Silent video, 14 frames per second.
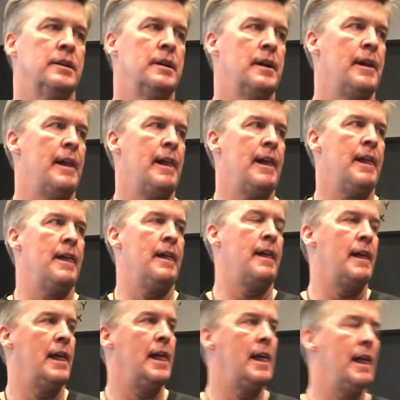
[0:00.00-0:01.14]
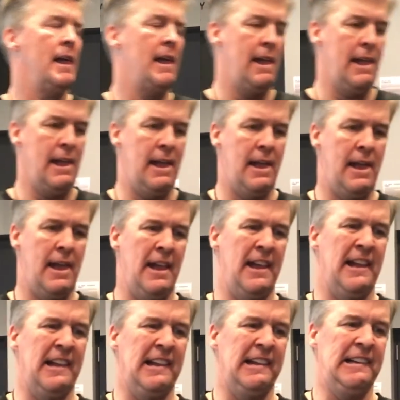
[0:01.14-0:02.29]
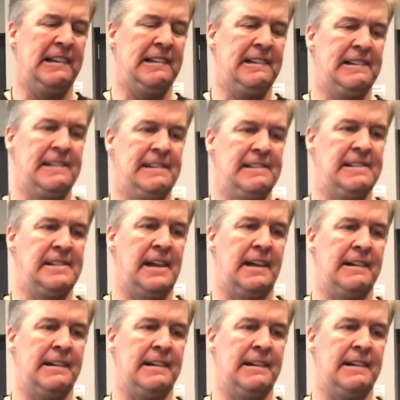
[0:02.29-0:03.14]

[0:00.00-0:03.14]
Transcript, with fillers: Looking at the scrimmage, anything jump out at you after looking at it